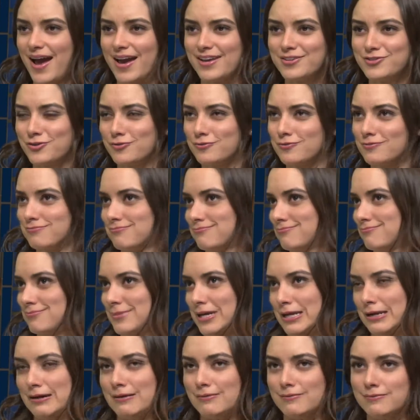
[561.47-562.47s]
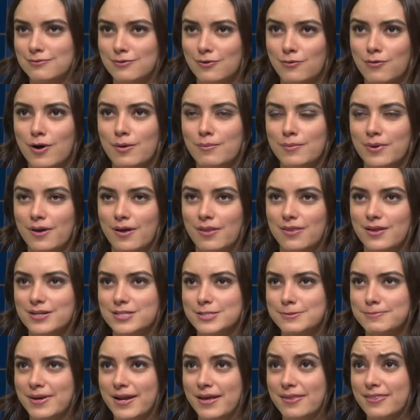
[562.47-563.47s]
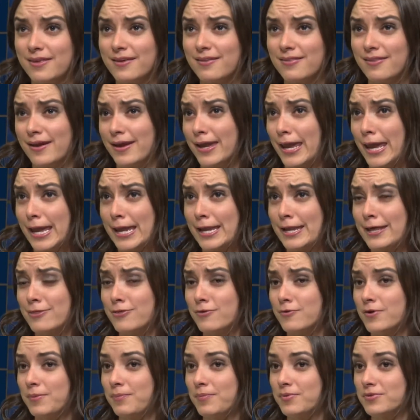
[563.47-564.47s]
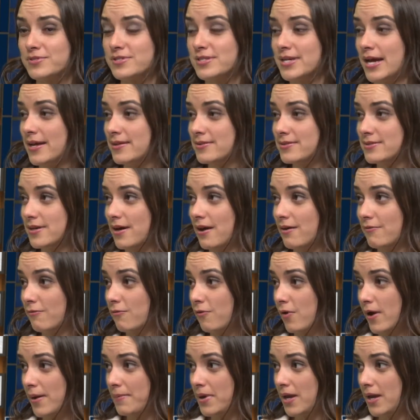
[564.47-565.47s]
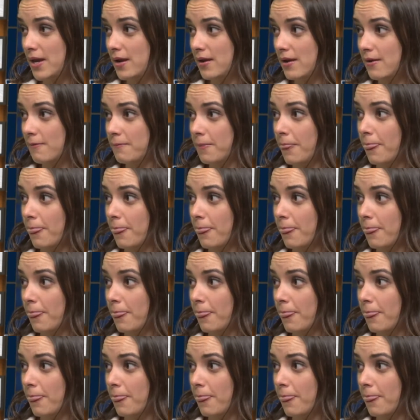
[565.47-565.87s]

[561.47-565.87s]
I don't you know, quote me on this, but I think like 83% of women